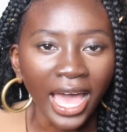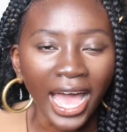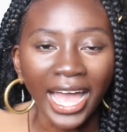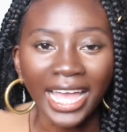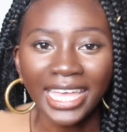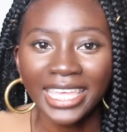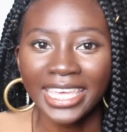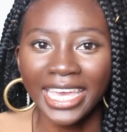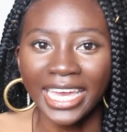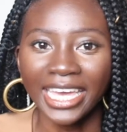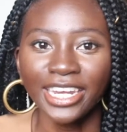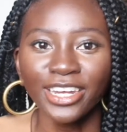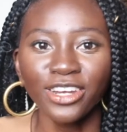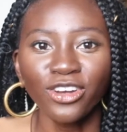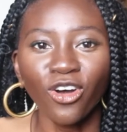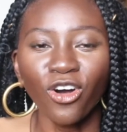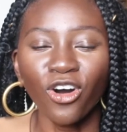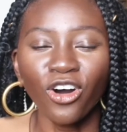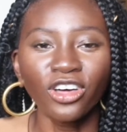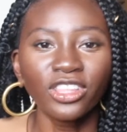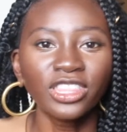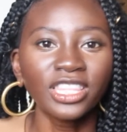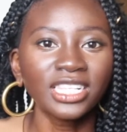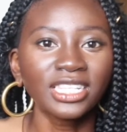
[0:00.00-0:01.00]
I get it
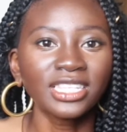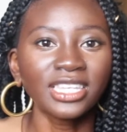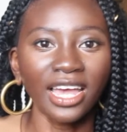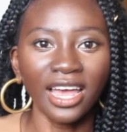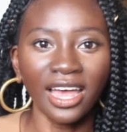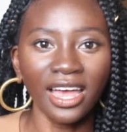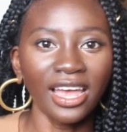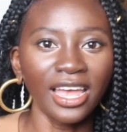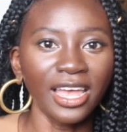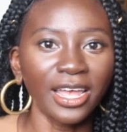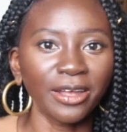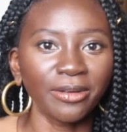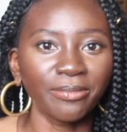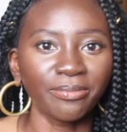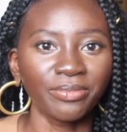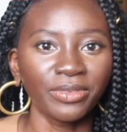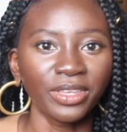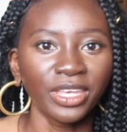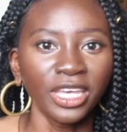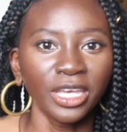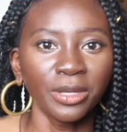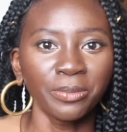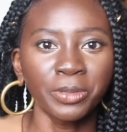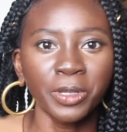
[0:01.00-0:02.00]
all the time.
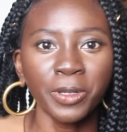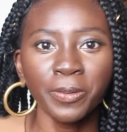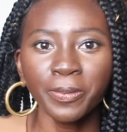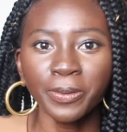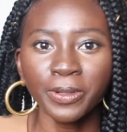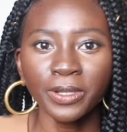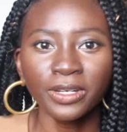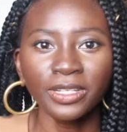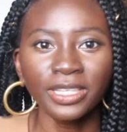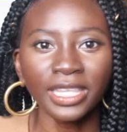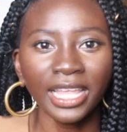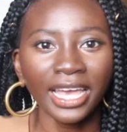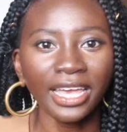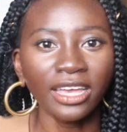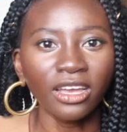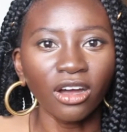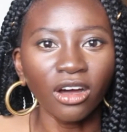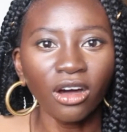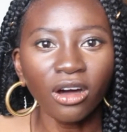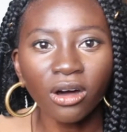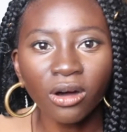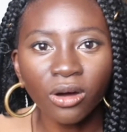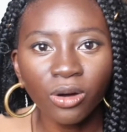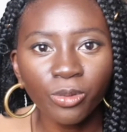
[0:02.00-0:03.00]
People are like,
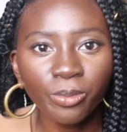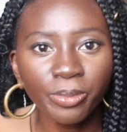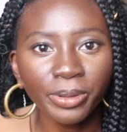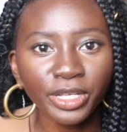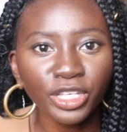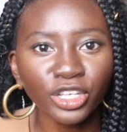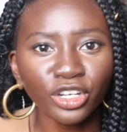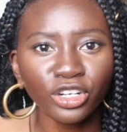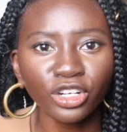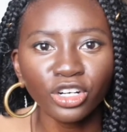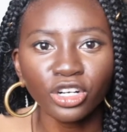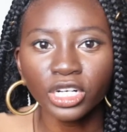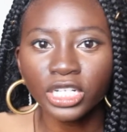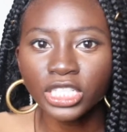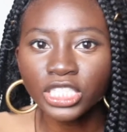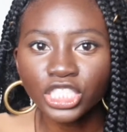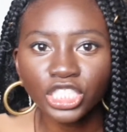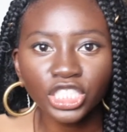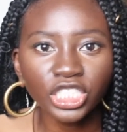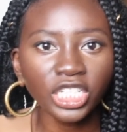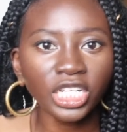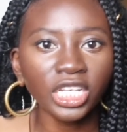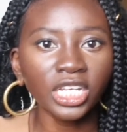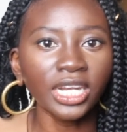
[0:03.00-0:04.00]
oh, but you're
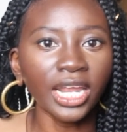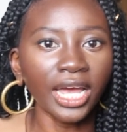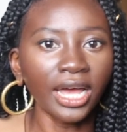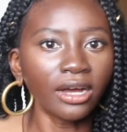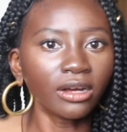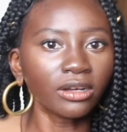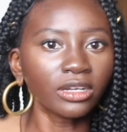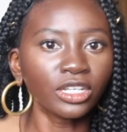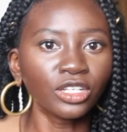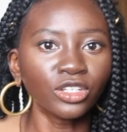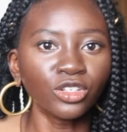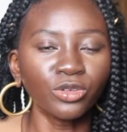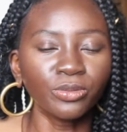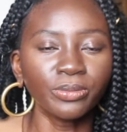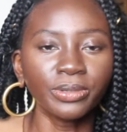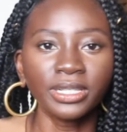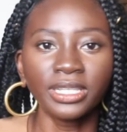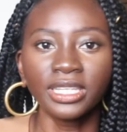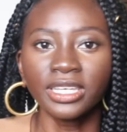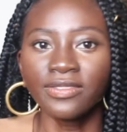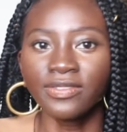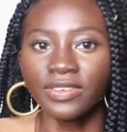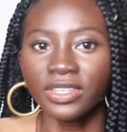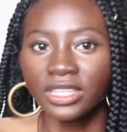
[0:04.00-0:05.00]
Christian. How can you
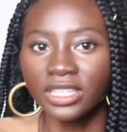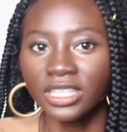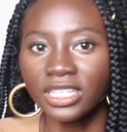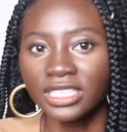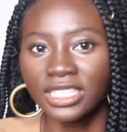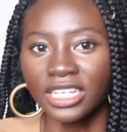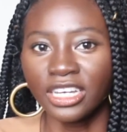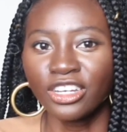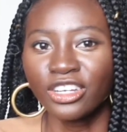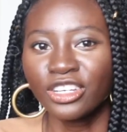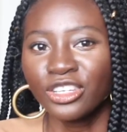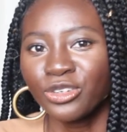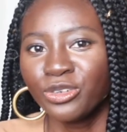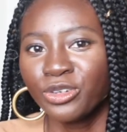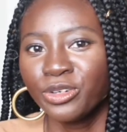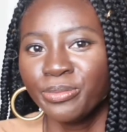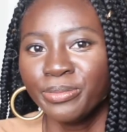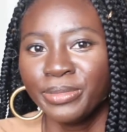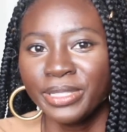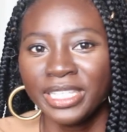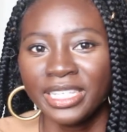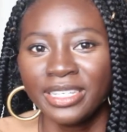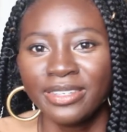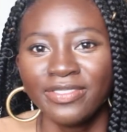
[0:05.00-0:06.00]
believe in this? How can you
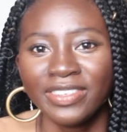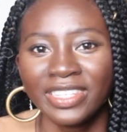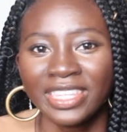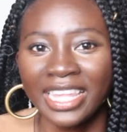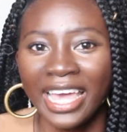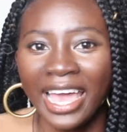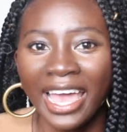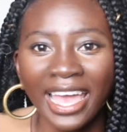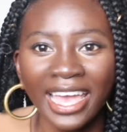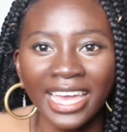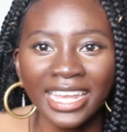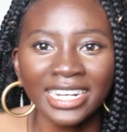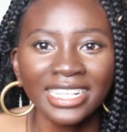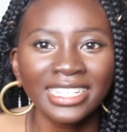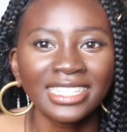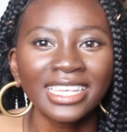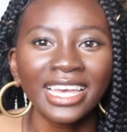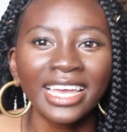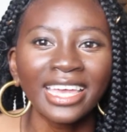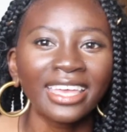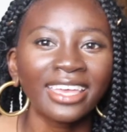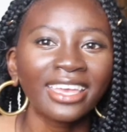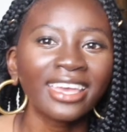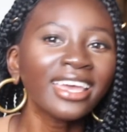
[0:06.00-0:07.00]
believe in that? And it's
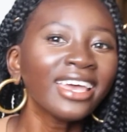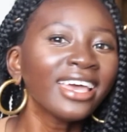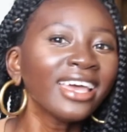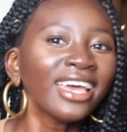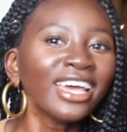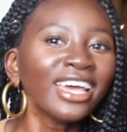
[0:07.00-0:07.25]
like,